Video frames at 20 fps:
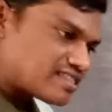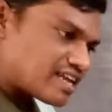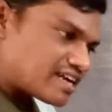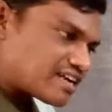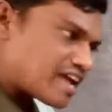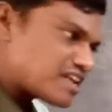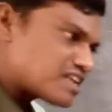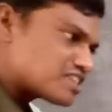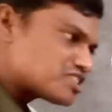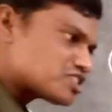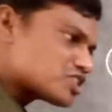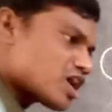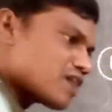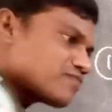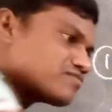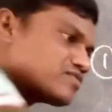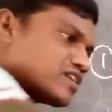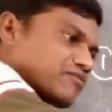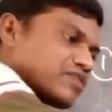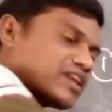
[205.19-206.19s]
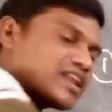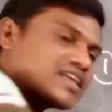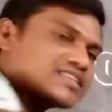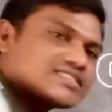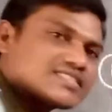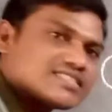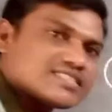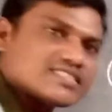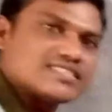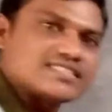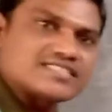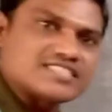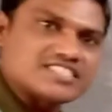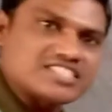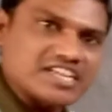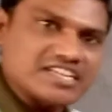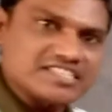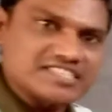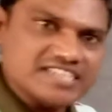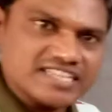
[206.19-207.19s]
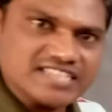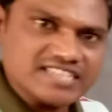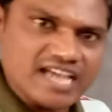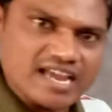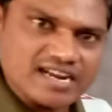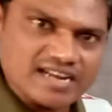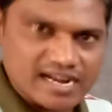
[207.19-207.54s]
the direction of the velocity is changes or